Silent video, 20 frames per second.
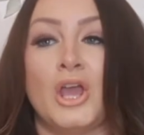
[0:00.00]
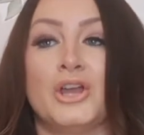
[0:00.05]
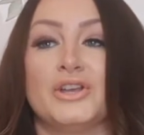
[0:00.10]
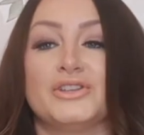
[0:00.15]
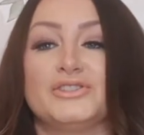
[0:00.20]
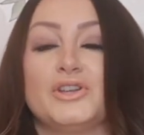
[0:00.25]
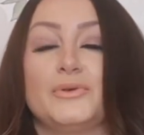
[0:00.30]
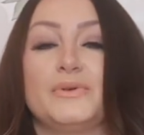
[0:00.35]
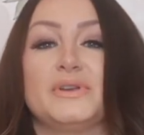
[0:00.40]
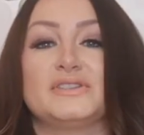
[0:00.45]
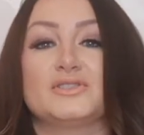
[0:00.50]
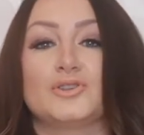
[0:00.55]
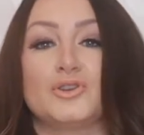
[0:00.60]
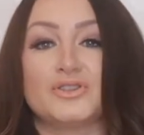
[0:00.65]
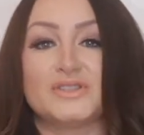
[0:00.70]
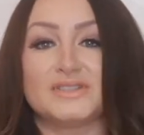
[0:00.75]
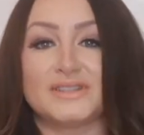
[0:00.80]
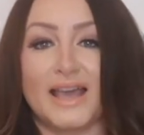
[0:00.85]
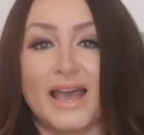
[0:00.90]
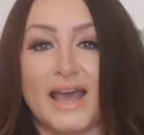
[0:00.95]
So it's
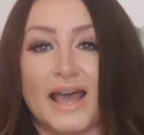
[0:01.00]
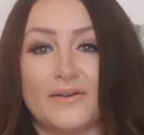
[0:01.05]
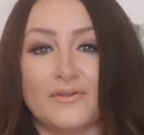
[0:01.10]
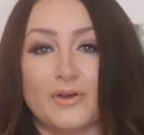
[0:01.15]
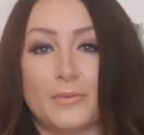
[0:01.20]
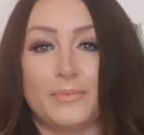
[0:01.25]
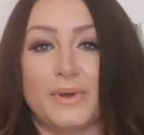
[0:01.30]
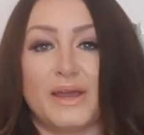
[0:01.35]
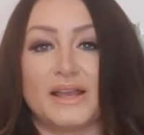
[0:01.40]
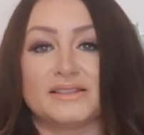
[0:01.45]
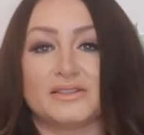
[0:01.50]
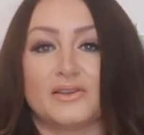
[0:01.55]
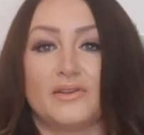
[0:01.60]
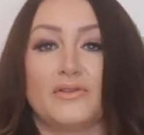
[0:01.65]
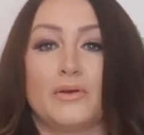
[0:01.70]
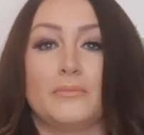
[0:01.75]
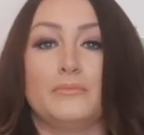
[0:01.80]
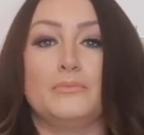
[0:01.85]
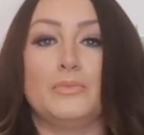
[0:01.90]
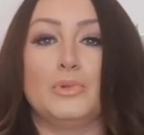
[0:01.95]
good to have a bit
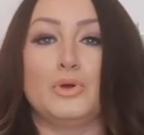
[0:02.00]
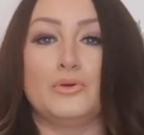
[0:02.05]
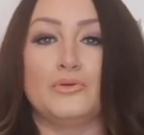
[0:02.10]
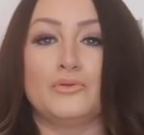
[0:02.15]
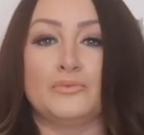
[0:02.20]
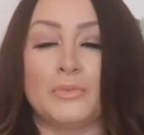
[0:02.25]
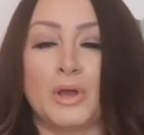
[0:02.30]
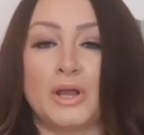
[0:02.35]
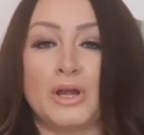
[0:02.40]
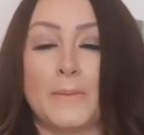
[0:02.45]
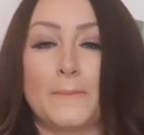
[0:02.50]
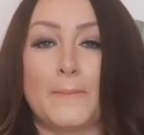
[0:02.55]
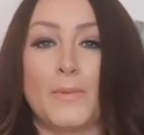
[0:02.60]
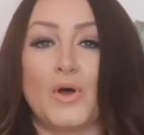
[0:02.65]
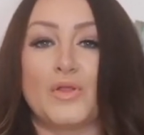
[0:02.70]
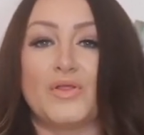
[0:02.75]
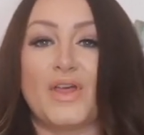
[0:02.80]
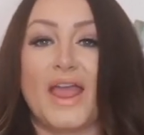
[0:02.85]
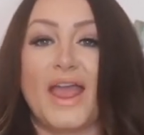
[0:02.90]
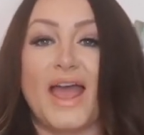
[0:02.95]
of movement,
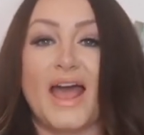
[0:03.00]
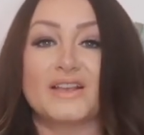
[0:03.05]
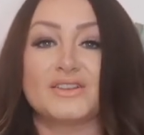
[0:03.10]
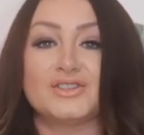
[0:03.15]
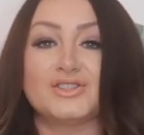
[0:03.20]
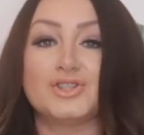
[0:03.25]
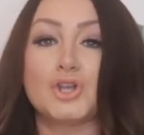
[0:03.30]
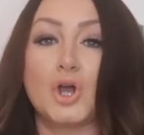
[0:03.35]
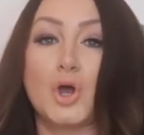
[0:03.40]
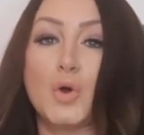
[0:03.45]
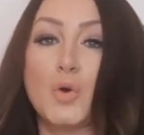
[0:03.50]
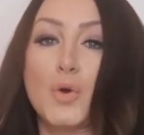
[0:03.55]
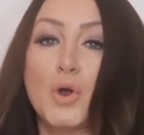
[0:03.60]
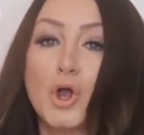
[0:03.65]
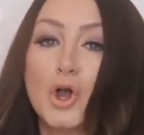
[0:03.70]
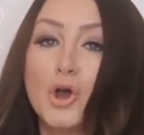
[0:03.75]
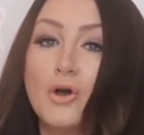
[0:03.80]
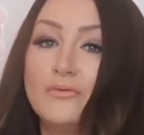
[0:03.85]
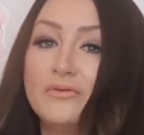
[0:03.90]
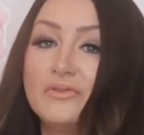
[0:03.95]
but they are so
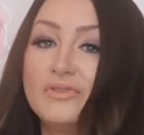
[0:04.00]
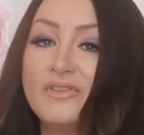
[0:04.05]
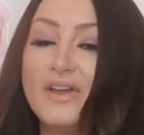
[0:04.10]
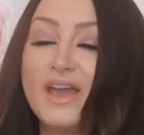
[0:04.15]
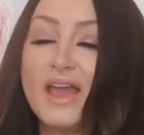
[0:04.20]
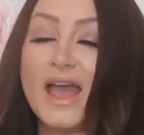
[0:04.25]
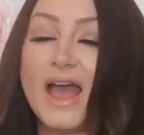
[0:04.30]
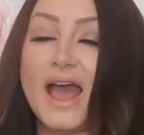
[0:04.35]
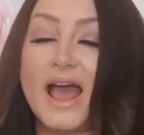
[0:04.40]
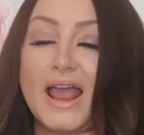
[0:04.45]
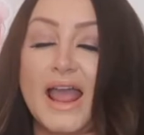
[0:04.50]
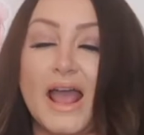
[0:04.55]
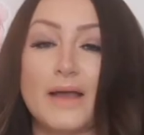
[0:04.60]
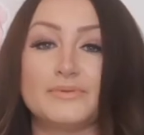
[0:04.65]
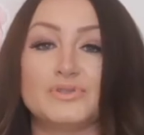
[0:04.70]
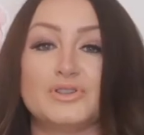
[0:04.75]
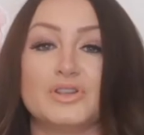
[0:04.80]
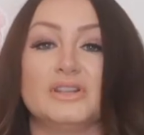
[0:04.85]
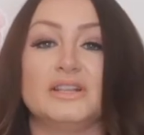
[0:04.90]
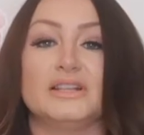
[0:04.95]
comfy. I
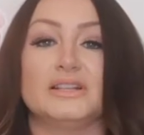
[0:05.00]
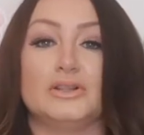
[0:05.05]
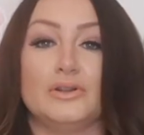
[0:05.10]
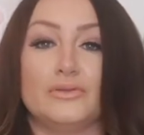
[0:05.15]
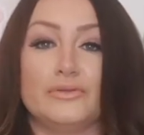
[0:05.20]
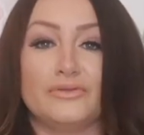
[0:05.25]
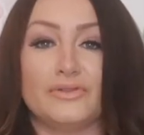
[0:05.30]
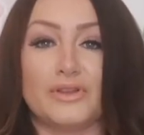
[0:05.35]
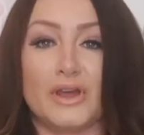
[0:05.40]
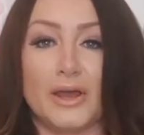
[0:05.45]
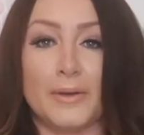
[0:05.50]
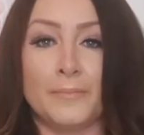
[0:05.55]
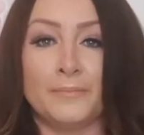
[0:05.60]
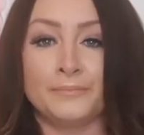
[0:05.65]
absolutely love them.